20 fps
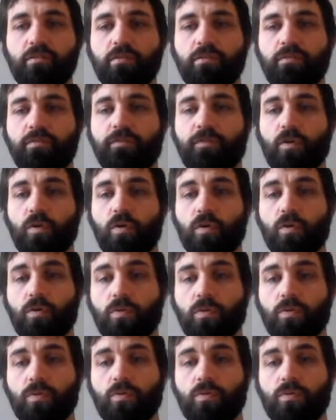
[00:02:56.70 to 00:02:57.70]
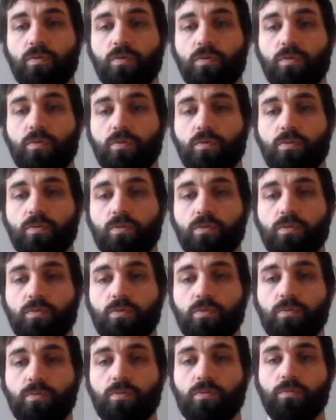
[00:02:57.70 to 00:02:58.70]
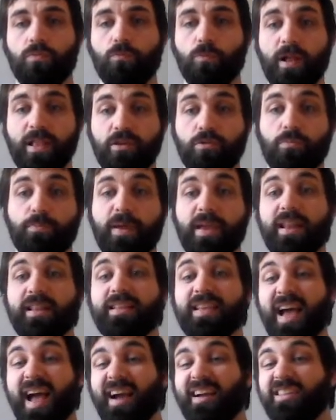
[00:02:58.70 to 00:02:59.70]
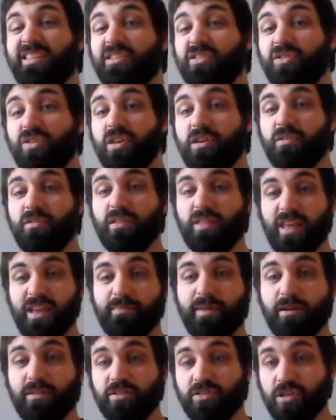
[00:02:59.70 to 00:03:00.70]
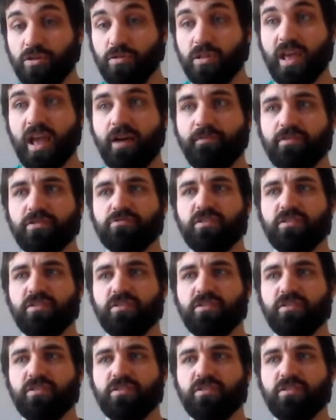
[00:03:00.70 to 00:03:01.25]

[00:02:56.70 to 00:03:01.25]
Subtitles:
for when you're being attacked. So you can think about, do they have this